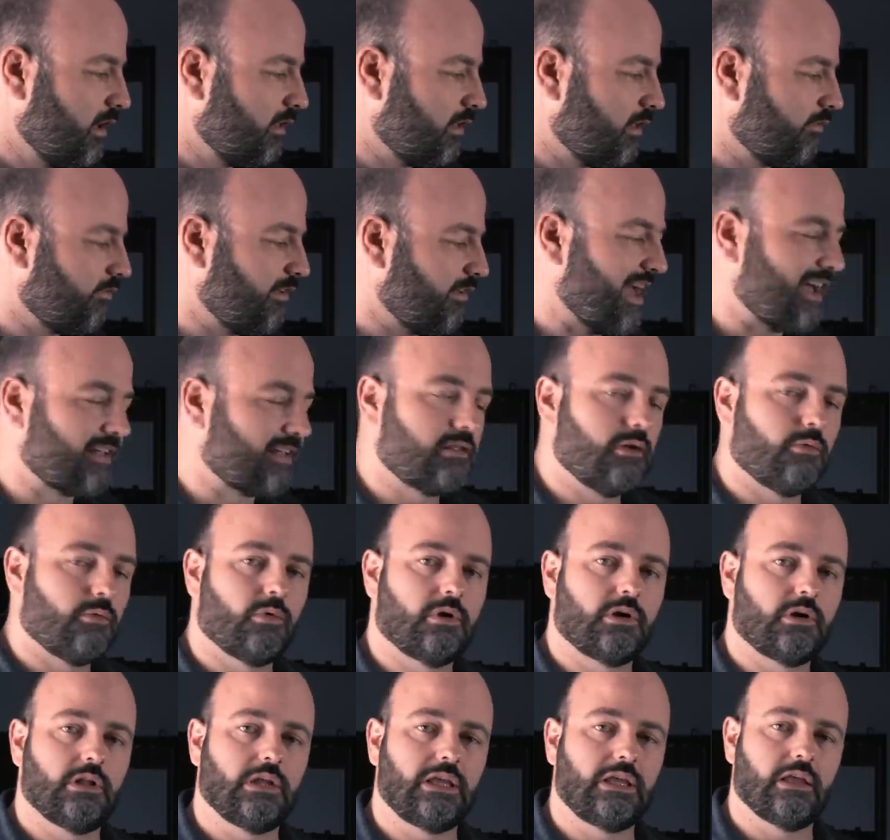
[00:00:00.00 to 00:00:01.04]
The fact that
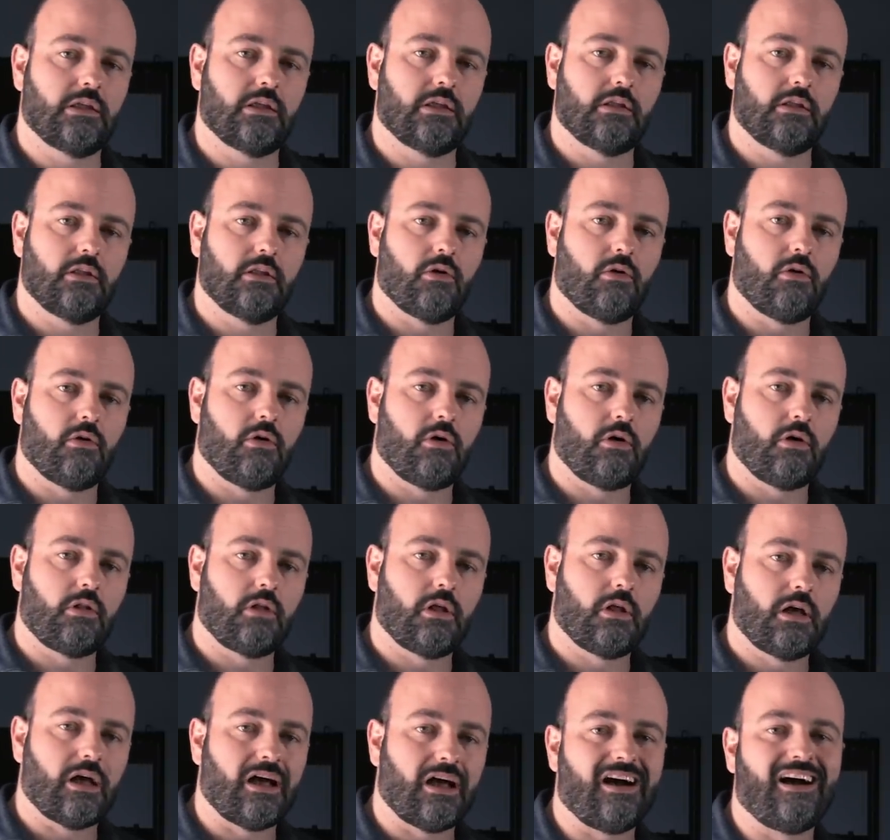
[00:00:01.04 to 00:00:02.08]
we're going to get an
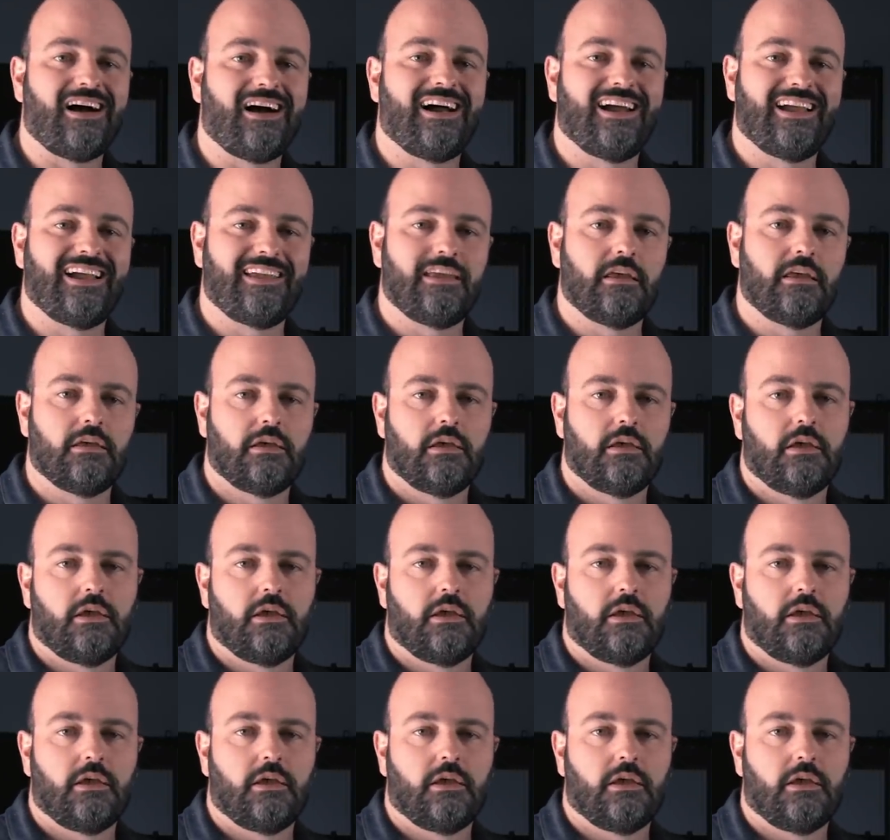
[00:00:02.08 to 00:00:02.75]
All-I,